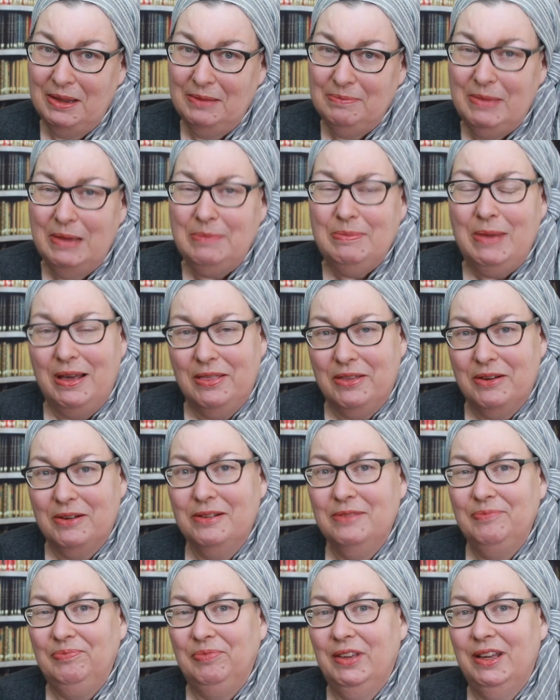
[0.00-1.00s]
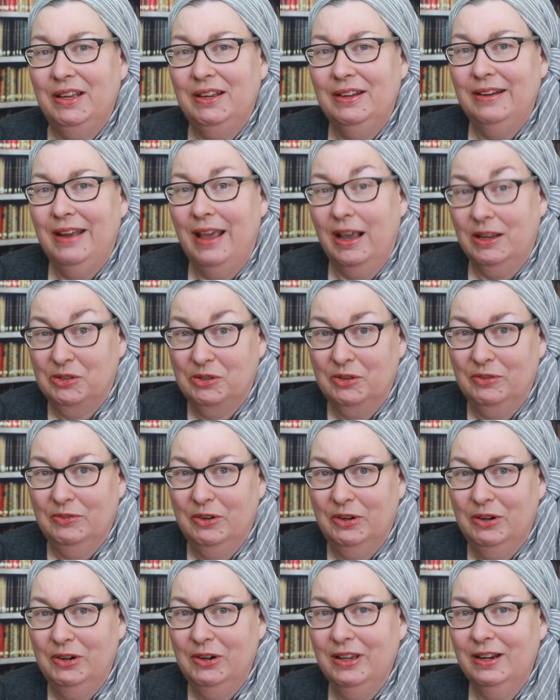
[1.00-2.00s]
My mother, an
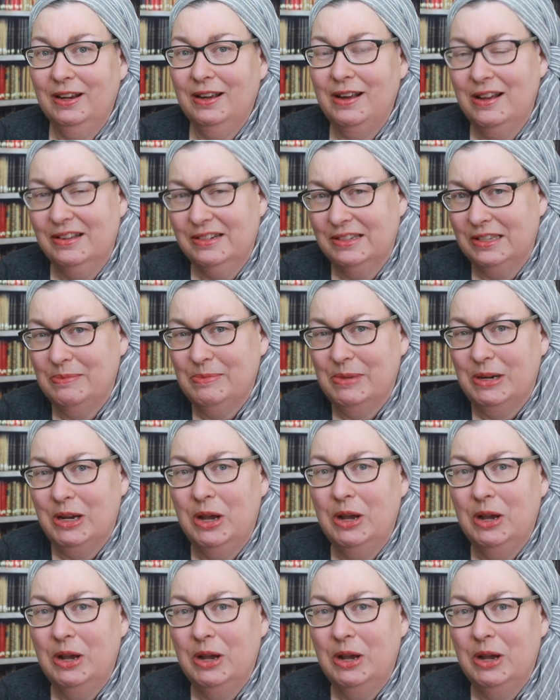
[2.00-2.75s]
extrovert and a consummate